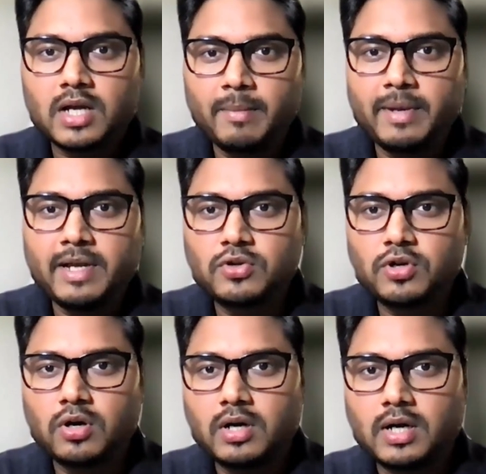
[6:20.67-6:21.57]
Coming to
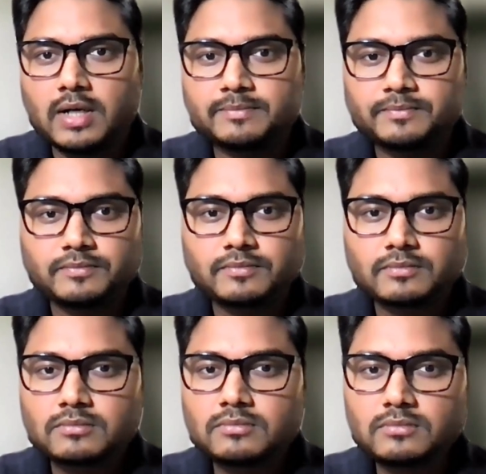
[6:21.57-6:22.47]
your
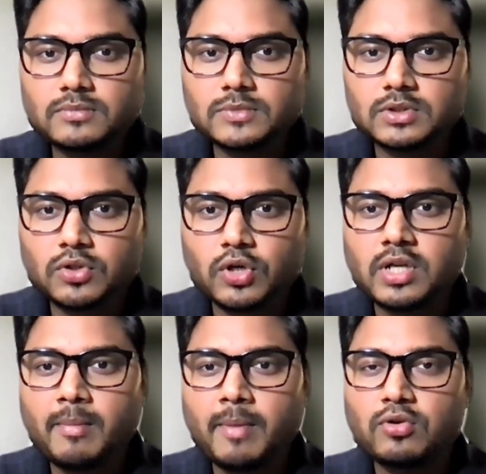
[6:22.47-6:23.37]

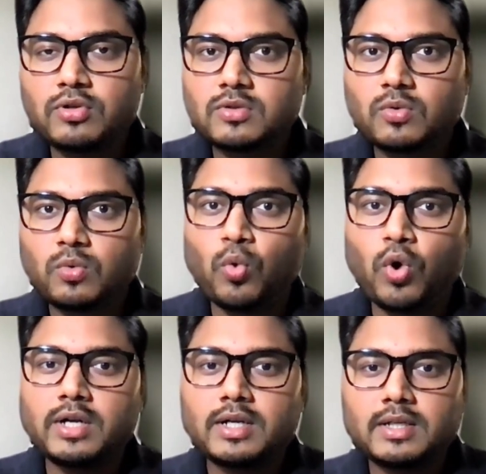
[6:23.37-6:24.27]
question about
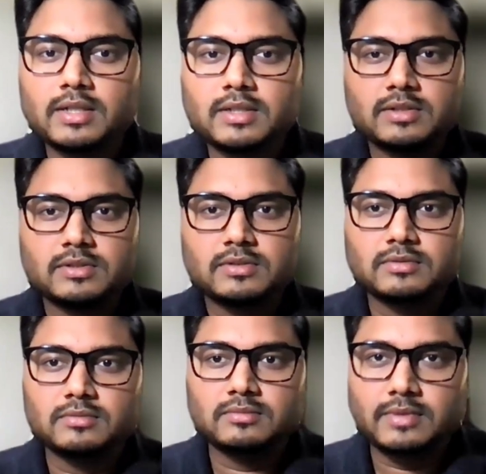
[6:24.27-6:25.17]
what
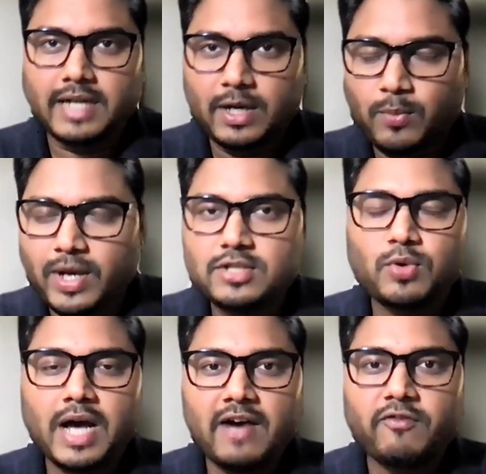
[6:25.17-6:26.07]
advice
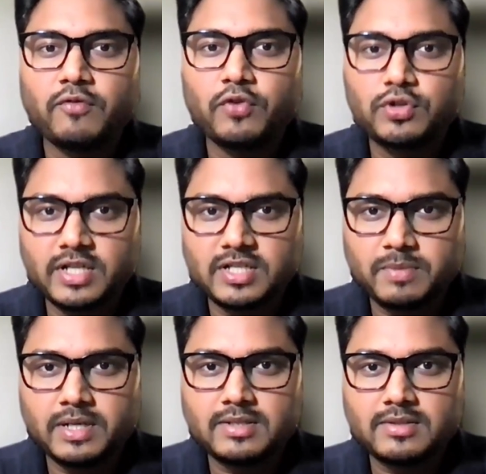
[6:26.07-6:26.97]
do I have for future
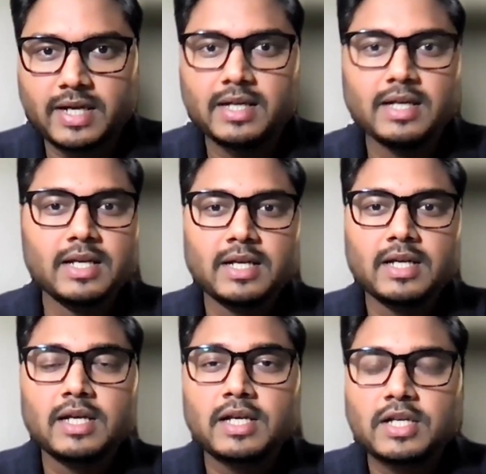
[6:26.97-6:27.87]
aspirants, right?
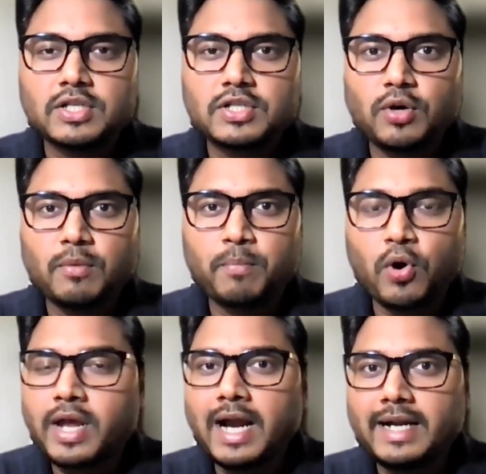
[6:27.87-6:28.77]
So
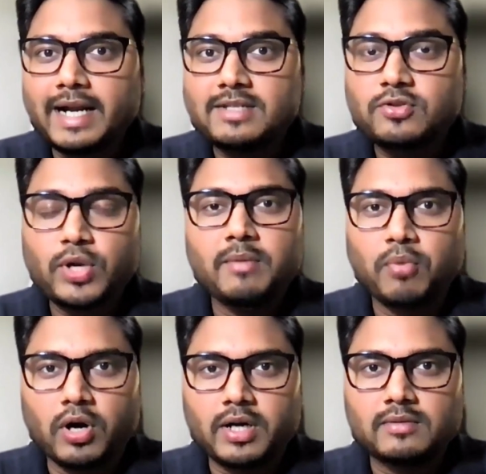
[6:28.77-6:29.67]
booking a date is really
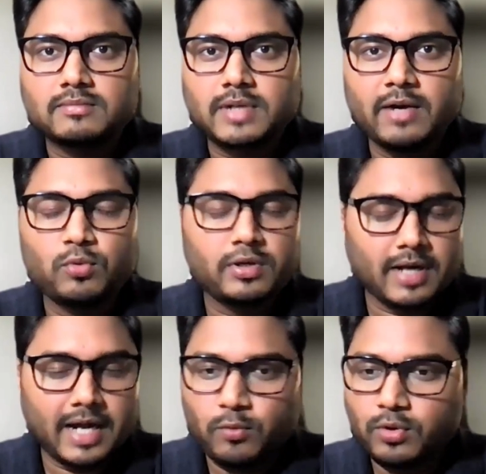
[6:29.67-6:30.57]
important.
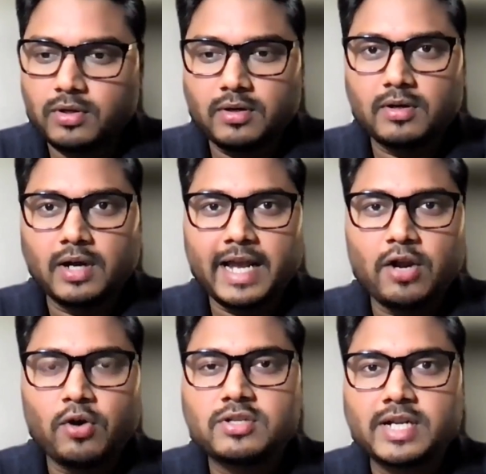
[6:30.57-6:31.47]
I
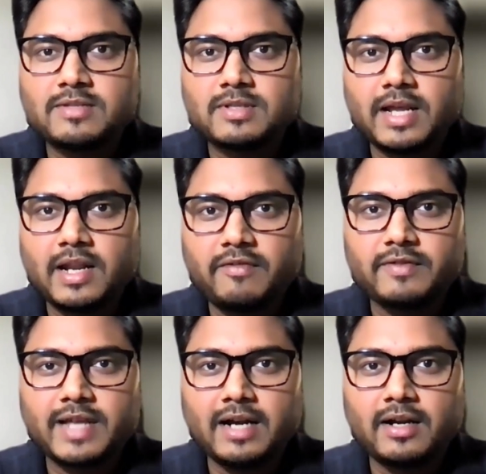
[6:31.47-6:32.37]
cannot stress enough
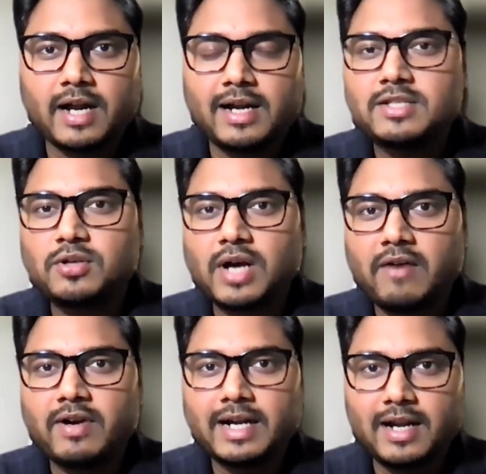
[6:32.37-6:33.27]
that unless you
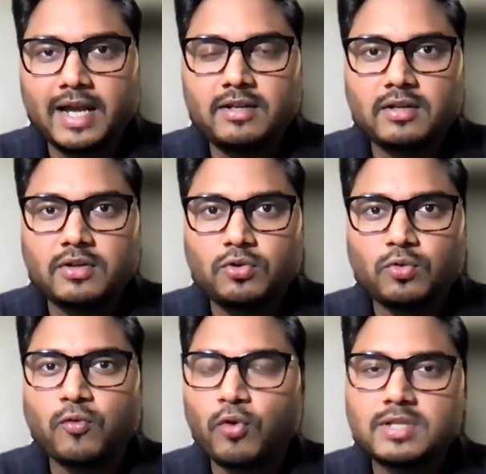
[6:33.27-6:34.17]
have a deadline, you
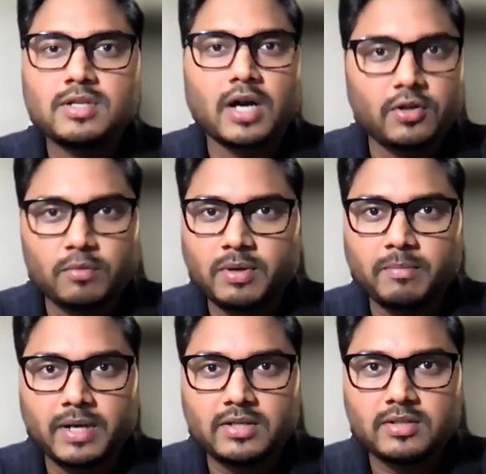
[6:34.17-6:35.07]
won't start your
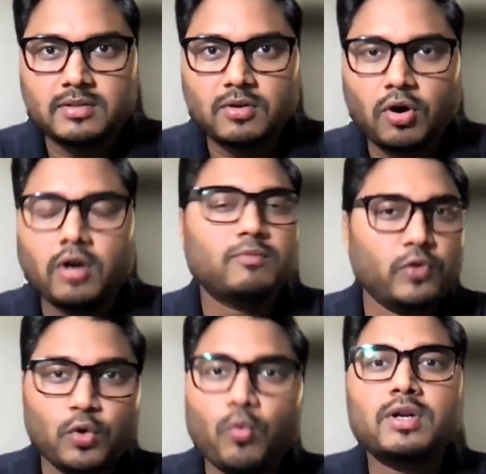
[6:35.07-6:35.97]
preparation, or
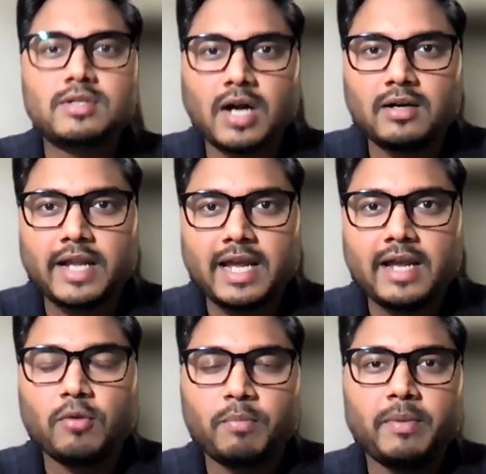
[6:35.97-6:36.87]
you won't start taking
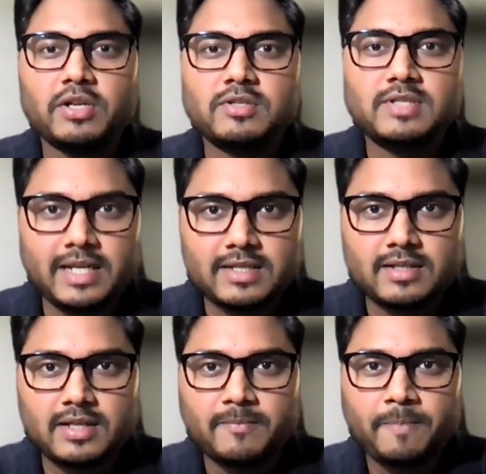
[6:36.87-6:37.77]
your preparation
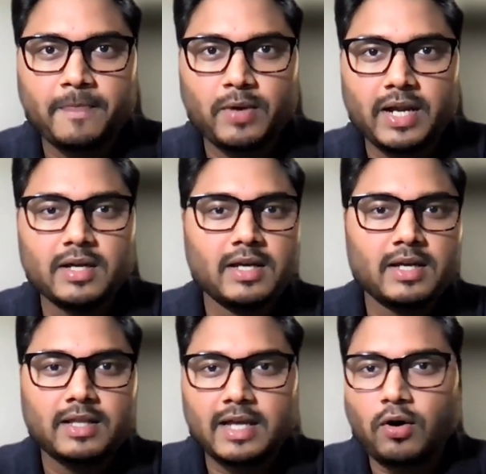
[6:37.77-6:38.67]
seriously, right?
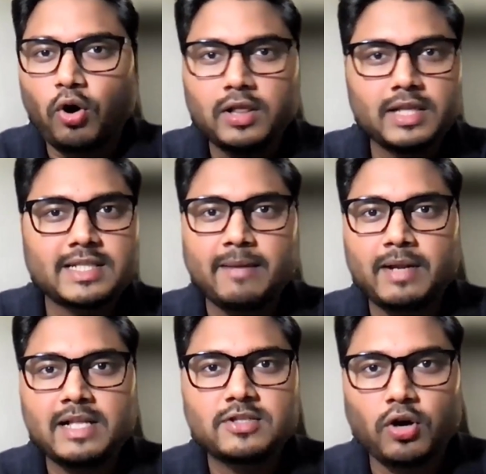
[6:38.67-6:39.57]
All the
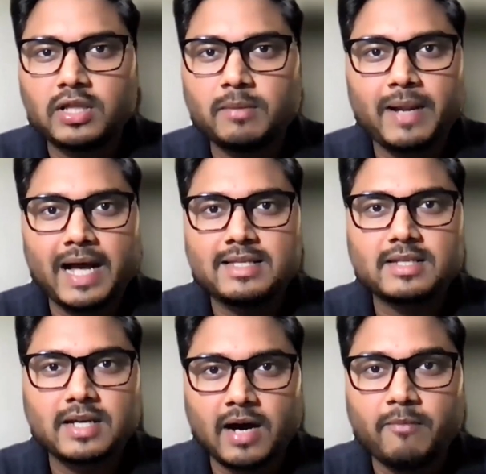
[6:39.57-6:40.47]
timelines, all the
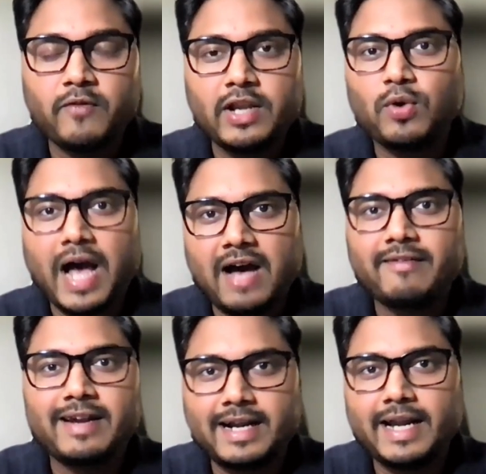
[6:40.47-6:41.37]
plans come when you
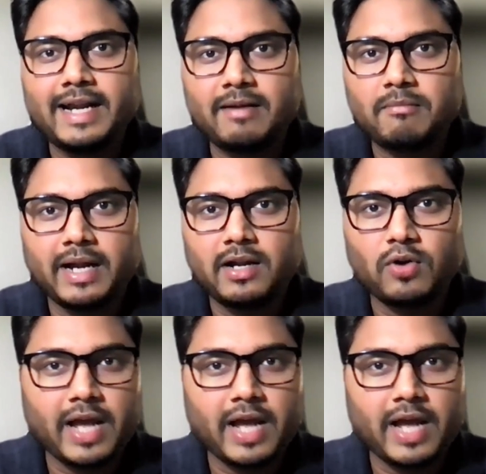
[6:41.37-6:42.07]
have an end date in mind.